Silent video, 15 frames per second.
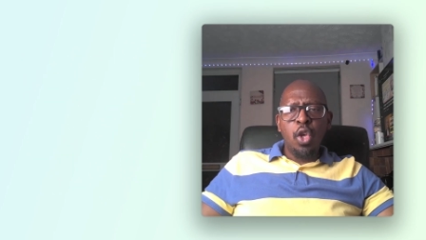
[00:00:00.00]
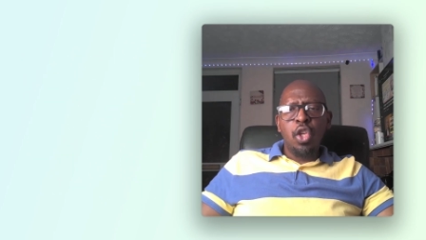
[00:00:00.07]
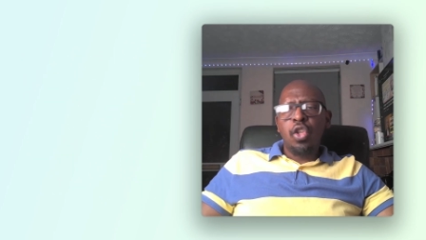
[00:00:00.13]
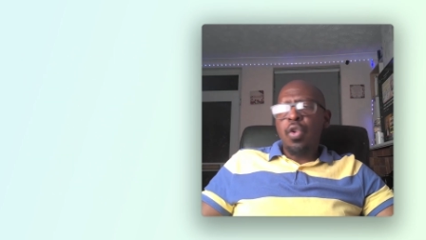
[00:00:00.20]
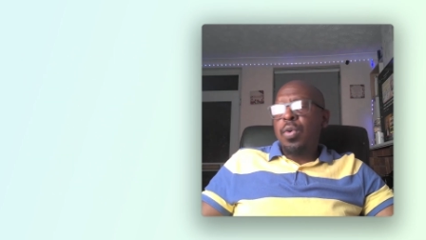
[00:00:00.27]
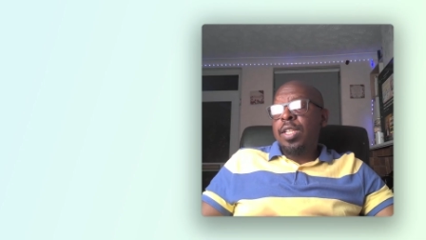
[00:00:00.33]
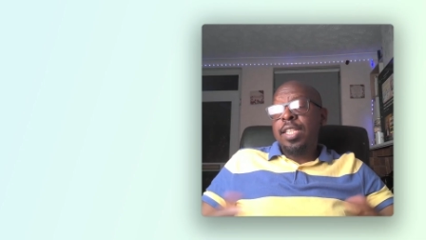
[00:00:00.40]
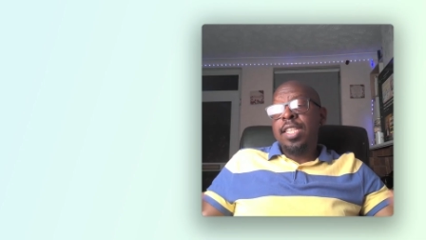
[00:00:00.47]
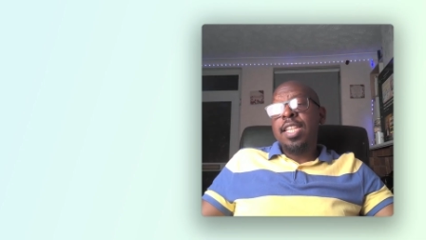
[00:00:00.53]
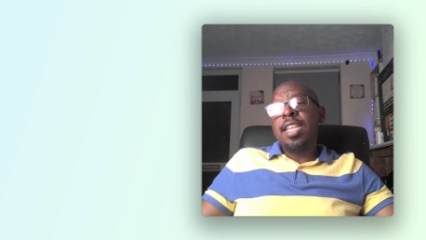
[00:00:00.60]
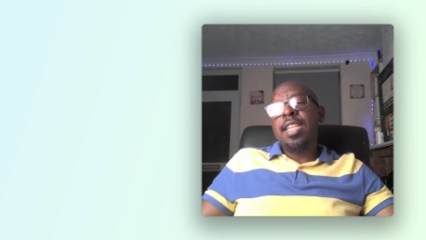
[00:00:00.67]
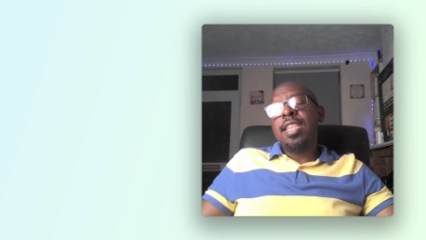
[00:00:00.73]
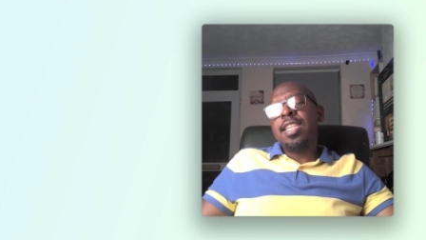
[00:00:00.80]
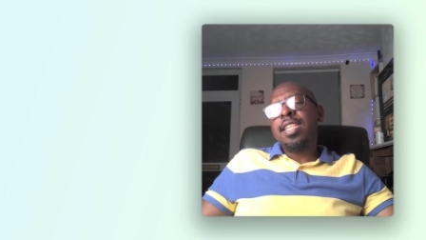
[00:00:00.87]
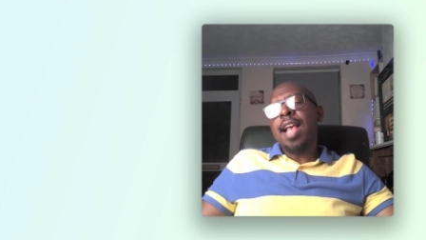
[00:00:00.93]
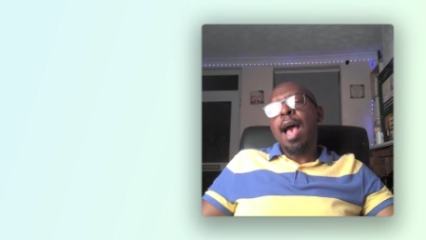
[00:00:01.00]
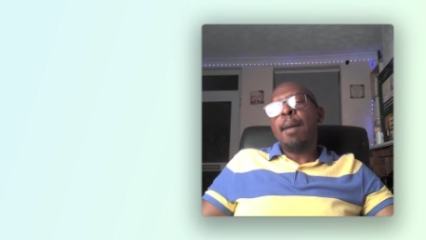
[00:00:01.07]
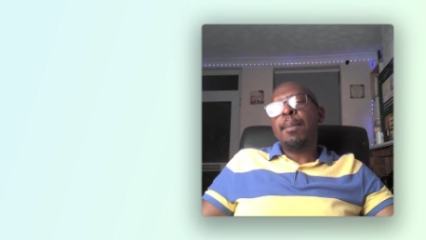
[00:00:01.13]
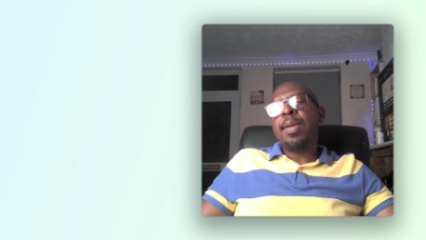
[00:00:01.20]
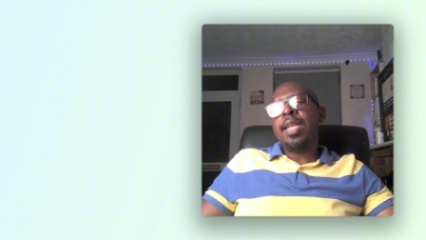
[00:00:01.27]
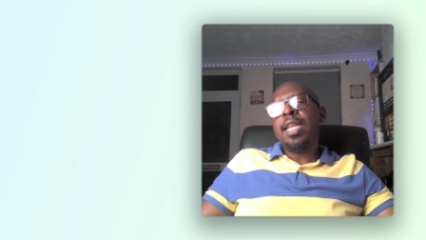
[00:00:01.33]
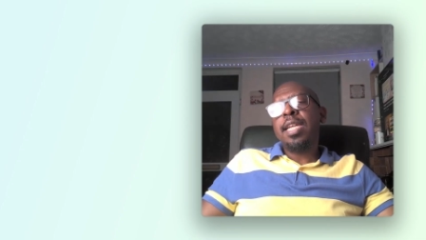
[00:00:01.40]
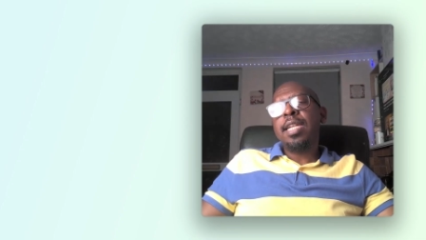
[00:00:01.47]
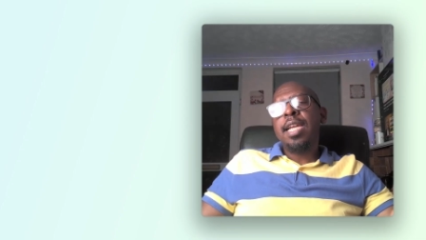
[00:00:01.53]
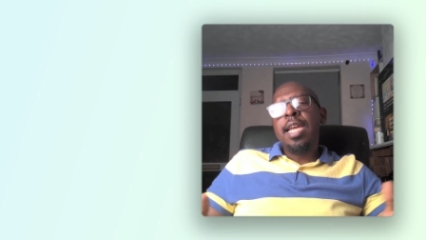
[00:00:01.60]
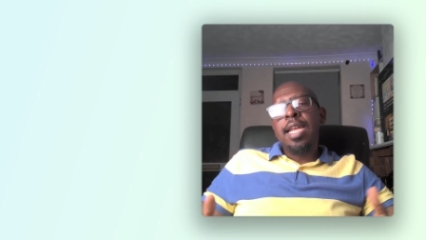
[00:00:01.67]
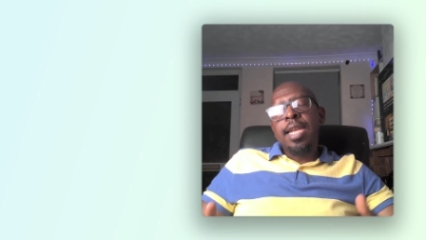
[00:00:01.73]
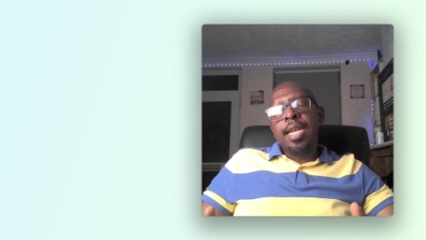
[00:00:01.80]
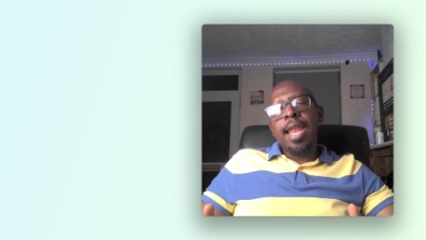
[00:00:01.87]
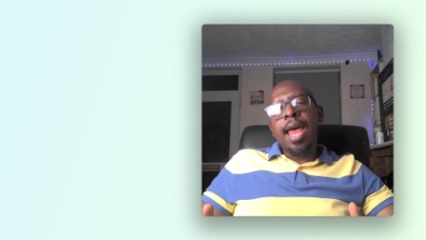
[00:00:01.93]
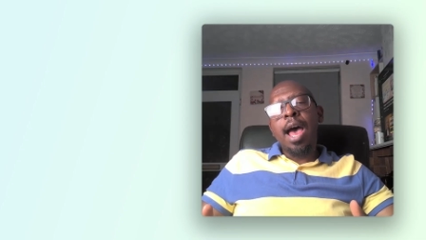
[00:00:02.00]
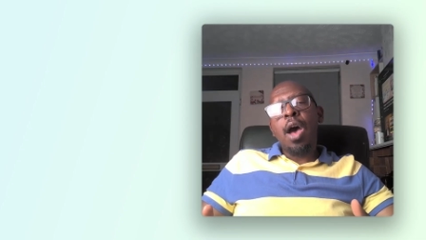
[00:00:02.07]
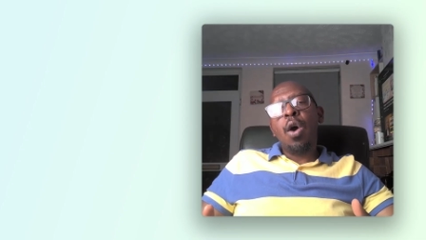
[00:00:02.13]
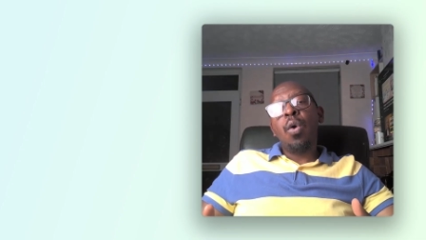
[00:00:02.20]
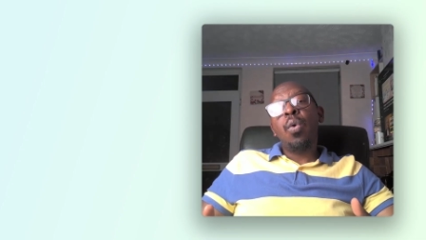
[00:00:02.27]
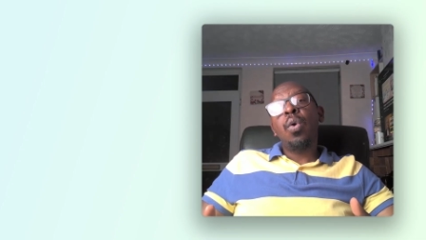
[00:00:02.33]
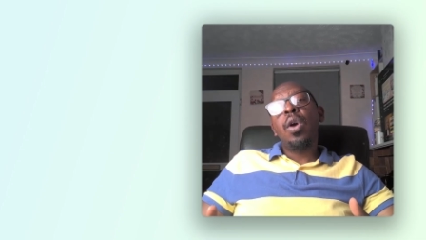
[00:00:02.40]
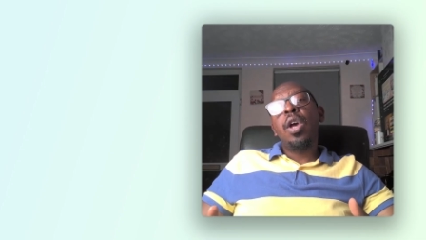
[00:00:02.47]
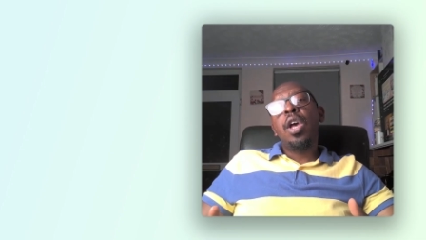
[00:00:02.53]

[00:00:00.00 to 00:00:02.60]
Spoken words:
So we see this happening now